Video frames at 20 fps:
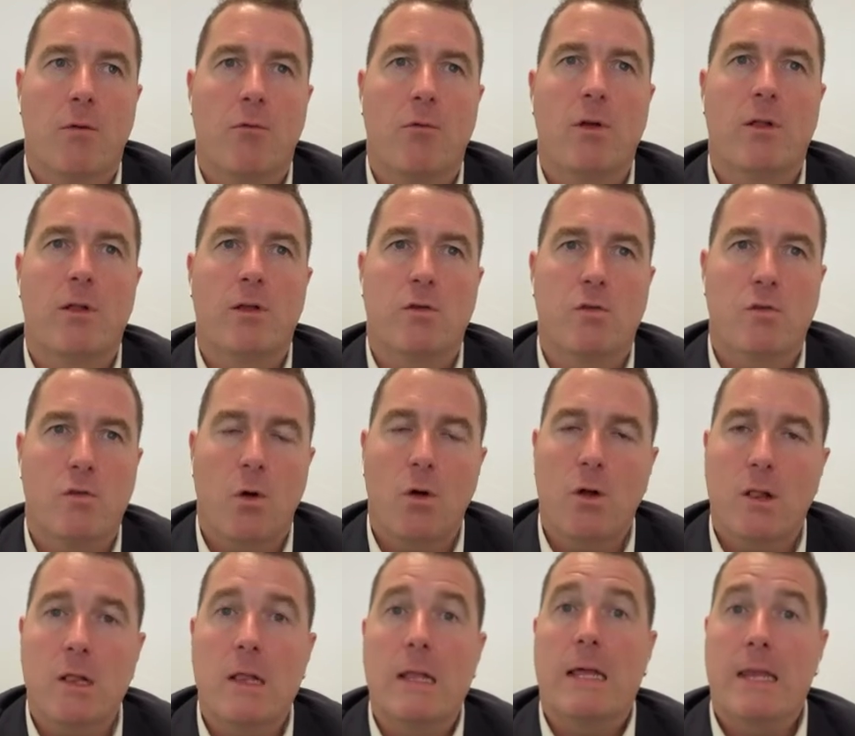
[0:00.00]
really strong
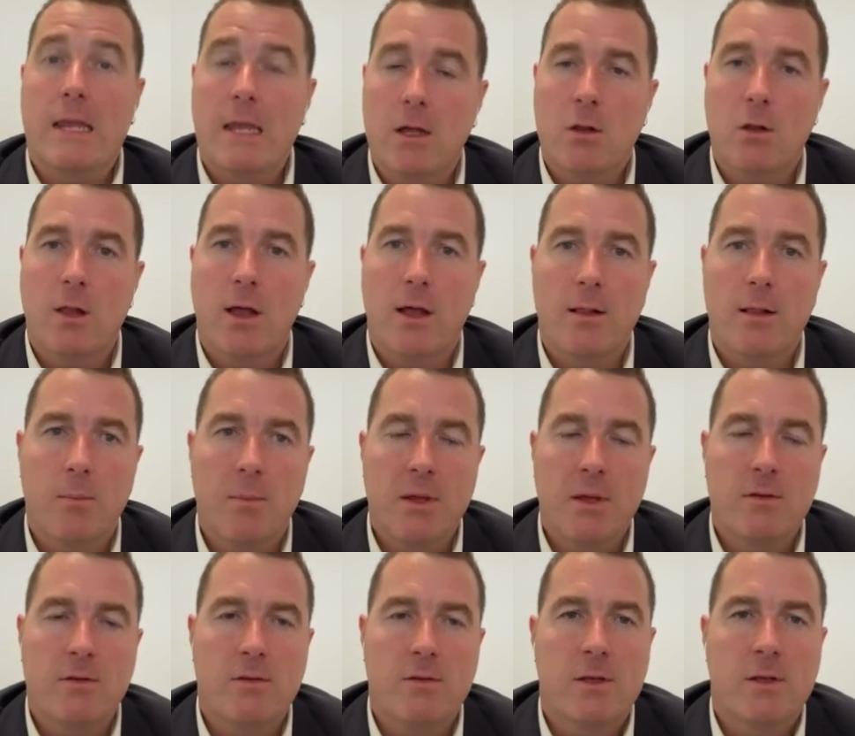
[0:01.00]
clinical
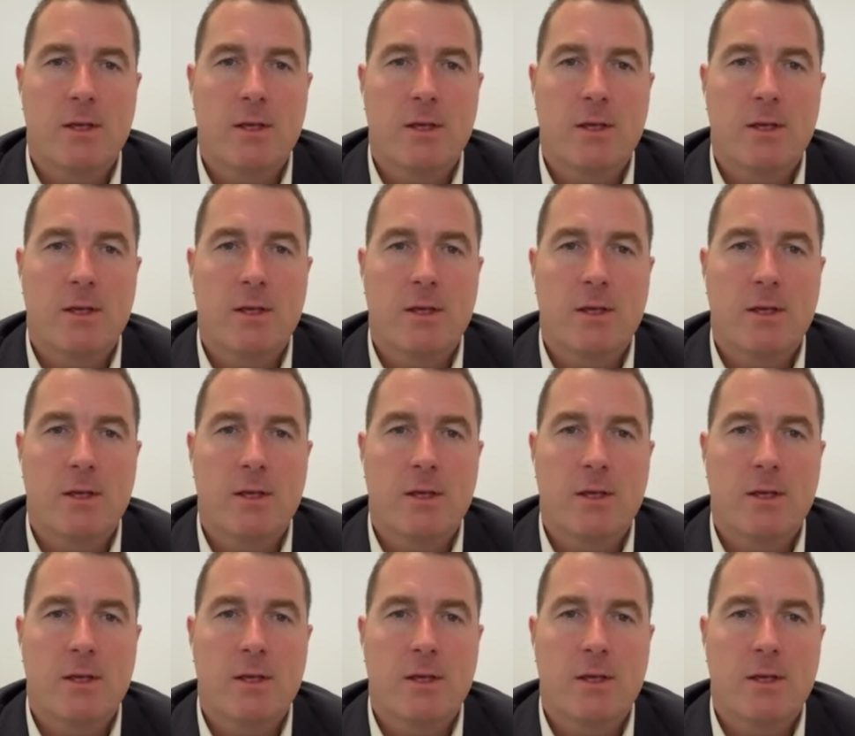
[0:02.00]
element.